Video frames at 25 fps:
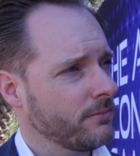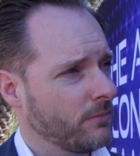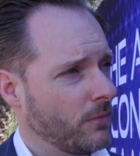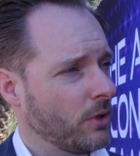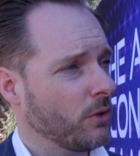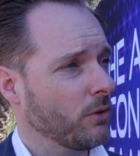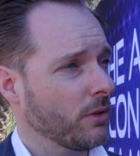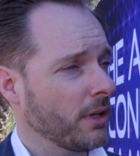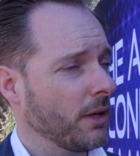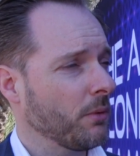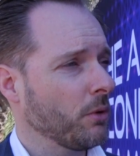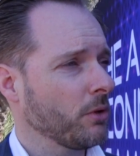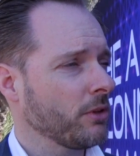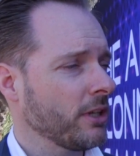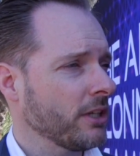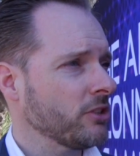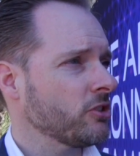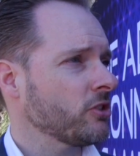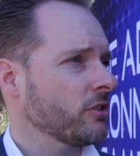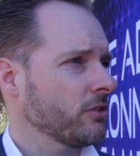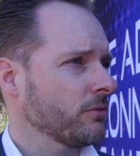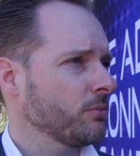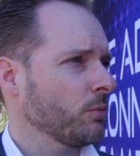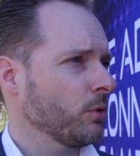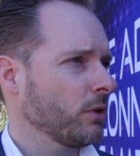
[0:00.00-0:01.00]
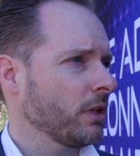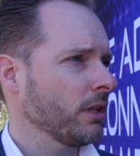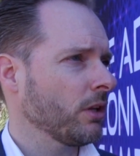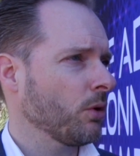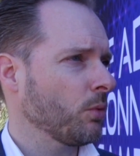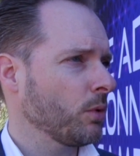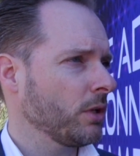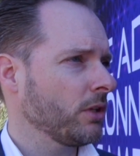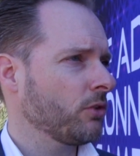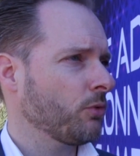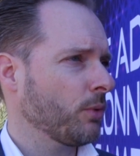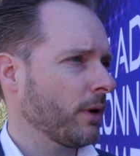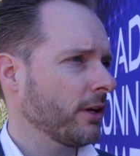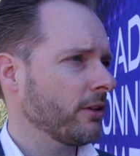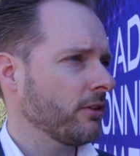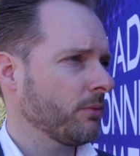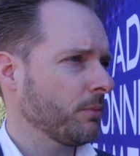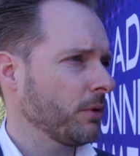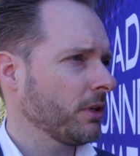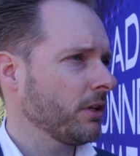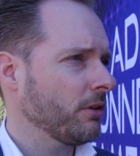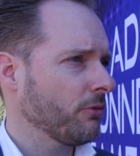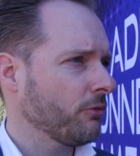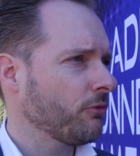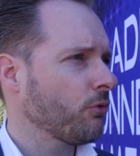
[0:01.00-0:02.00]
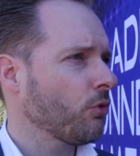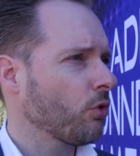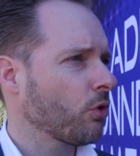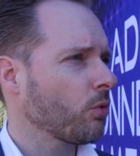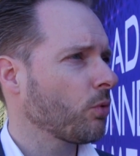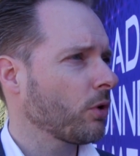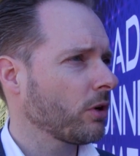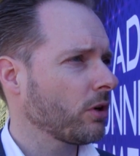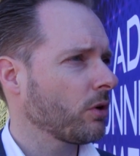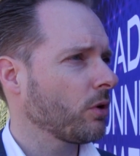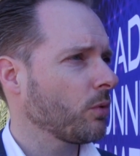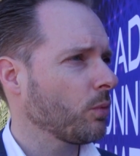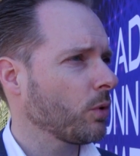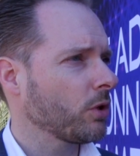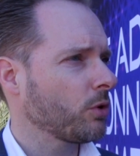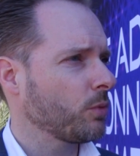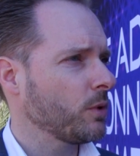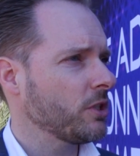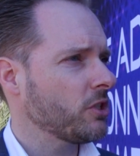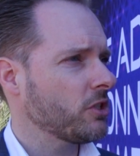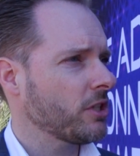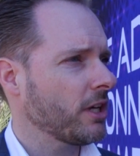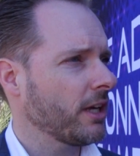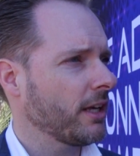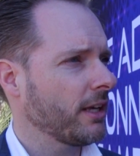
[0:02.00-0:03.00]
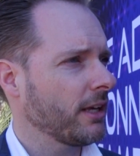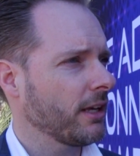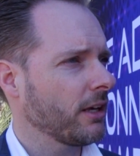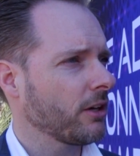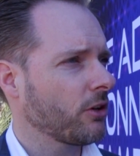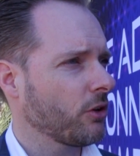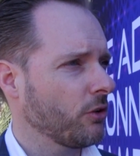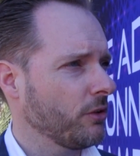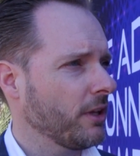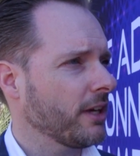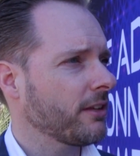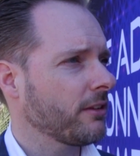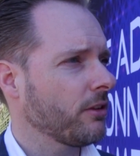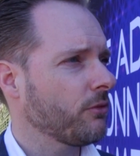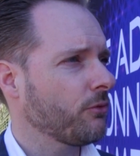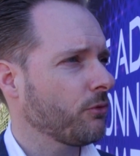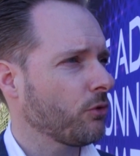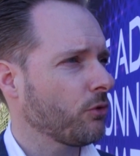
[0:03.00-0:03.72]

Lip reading: Well, that's, we try to be a forerunner of what we say connected